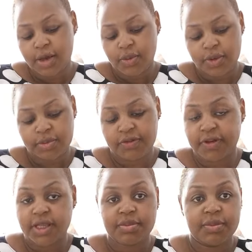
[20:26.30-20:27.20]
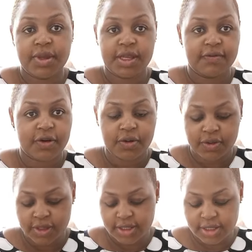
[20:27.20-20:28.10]
with my first baby I never got
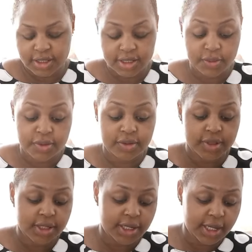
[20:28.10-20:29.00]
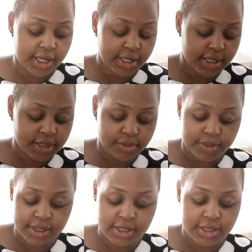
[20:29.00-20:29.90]
these things I was using liners
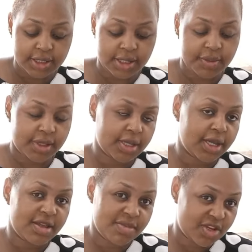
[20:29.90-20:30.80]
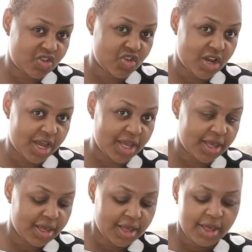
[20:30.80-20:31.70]
but this time I said let me try
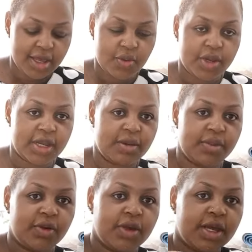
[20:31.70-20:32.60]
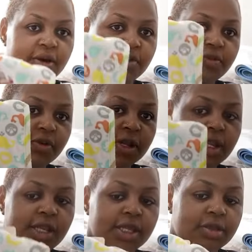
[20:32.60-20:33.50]
when I'll be going out for
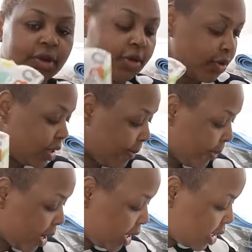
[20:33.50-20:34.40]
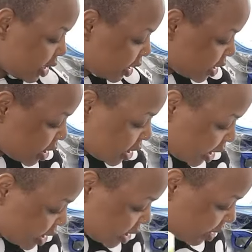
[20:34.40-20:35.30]
clinics so I got a pack it it